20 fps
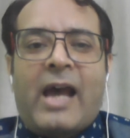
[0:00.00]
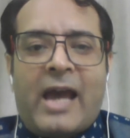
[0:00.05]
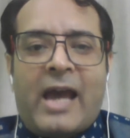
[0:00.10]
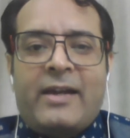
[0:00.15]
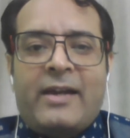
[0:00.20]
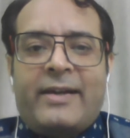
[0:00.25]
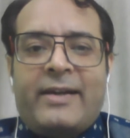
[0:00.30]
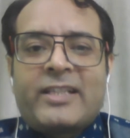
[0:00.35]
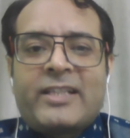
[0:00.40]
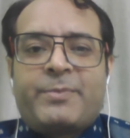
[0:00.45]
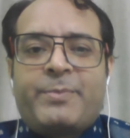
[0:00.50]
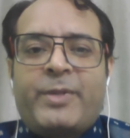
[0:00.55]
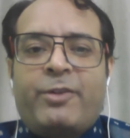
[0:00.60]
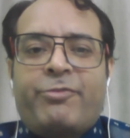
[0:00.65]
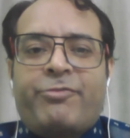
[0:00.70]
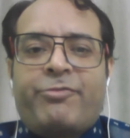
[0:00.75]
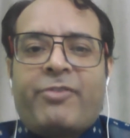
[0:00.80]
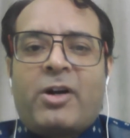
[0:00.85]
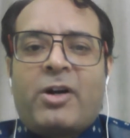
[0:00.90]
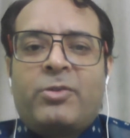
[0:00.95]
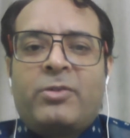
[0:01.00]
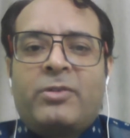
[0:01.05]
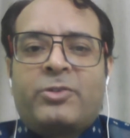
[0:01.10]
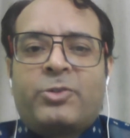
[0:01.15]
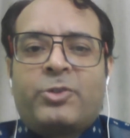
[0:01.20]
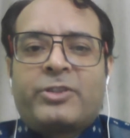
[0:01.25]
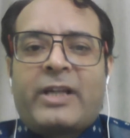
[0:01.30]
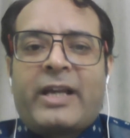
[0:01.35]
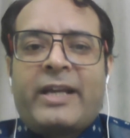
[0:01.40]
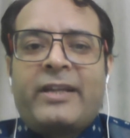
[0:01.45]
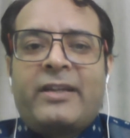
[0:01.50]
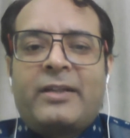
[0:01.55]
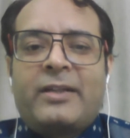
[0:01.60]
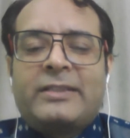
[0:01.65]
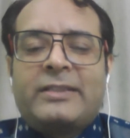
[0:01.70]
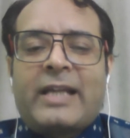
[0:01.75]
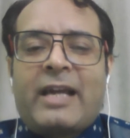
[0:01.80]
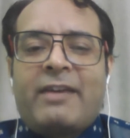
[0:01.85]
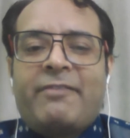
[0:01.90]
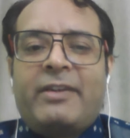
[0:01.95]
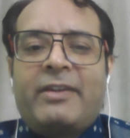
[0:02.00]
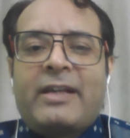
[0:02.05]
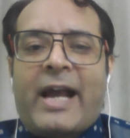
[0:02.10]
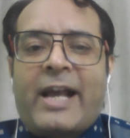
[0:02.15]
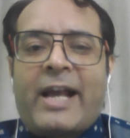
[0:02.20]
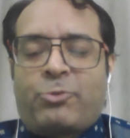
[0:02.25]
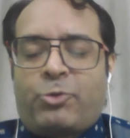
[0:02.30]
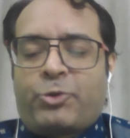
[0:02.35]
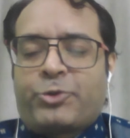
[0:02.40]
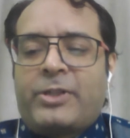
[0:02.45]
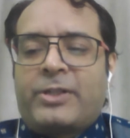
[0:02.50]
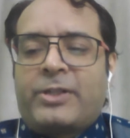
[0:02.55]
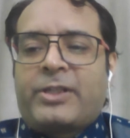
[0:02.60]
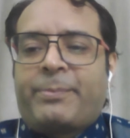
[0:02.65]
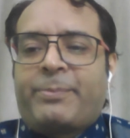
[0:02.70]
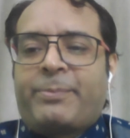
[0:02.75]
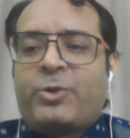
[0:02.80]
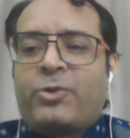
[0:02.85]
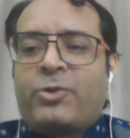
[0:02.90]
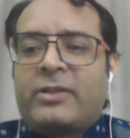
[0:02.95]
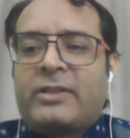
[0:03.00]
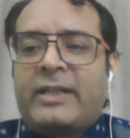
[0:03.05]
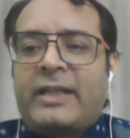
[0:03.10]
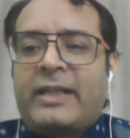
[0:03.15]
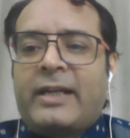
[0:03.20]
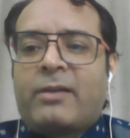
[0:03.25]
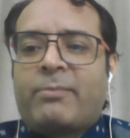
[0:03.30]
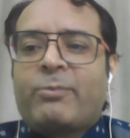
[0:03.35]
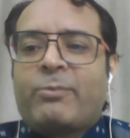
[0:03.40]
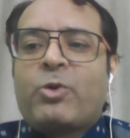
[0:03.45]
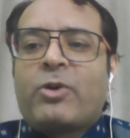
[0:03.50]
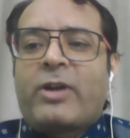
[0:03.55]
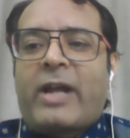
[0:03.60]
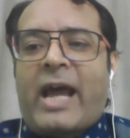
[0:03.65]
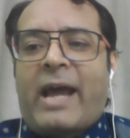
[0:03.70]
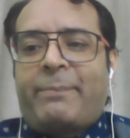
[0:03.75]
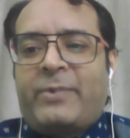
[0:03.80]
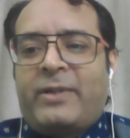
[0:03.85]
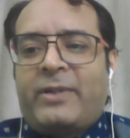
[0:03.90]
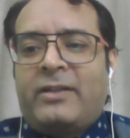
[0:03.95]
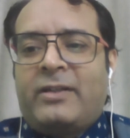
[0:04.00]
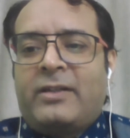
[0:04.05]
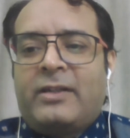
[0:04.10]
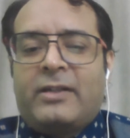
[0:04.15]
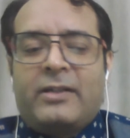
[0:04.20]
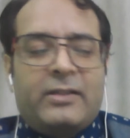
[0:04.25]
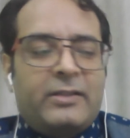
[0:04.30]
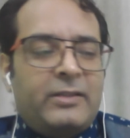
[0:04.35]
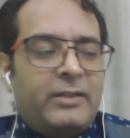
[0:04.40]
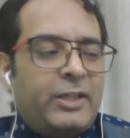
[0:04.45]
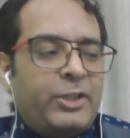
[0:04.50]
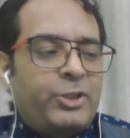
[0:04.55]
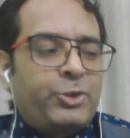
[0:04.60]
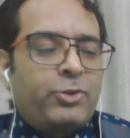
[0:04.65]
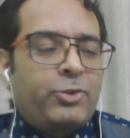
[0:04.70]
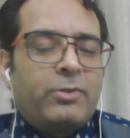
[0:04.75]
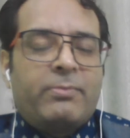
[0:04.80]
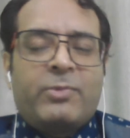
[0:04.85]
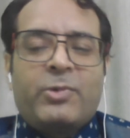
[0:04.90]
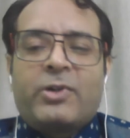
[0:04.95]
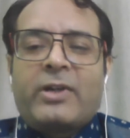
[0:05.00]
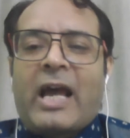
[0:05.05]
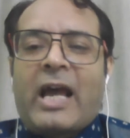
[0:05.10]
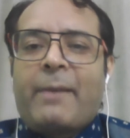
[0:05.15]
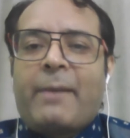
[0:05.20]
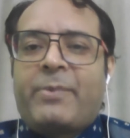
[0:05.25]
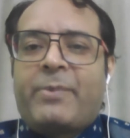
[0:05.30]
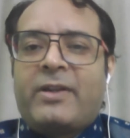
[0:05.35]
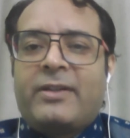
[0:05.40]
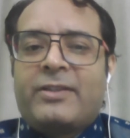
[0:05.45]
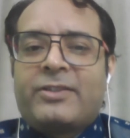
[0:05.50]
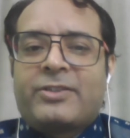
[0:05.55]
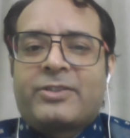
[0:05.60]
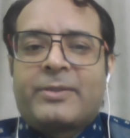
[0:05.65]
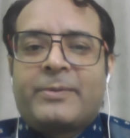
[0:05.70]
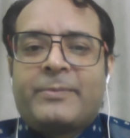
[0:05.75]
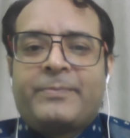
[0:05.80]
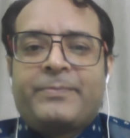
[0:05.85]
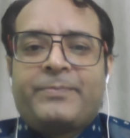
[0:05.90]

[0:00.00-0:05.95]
and it has been found societies having high social support, they are more happy, they show more happiness.